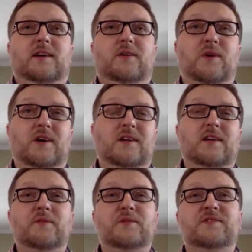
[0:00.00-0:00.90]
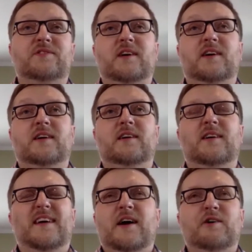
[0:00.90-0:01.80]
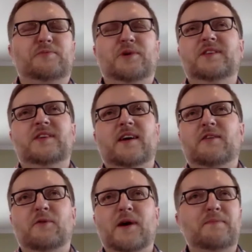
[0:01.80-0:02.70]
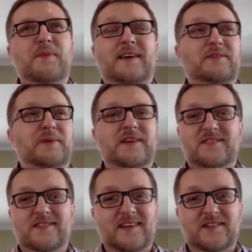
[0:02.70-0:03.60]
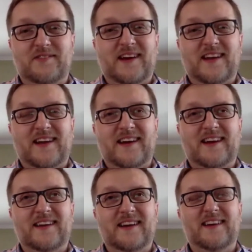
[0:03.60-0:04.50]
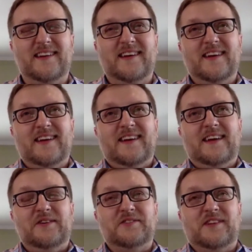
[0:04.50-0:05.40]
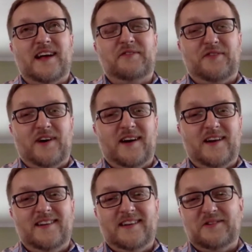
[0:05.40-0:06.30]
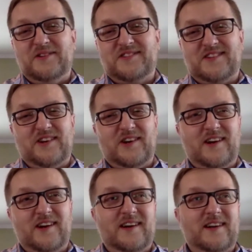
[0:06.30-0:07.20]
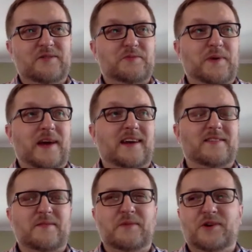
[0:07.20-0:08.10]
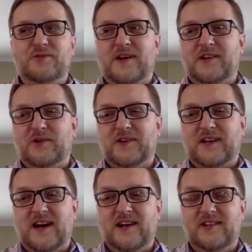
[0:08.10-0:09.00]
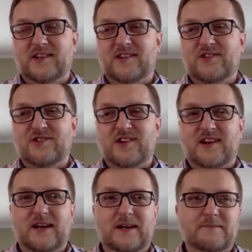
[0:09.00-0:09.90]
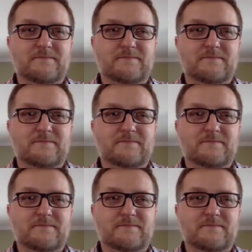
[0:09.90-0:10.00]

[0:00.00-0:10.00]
Well, I was putting together white box PCs, man. It was a lot of fun. It was good. It was paying some bills while going to college, to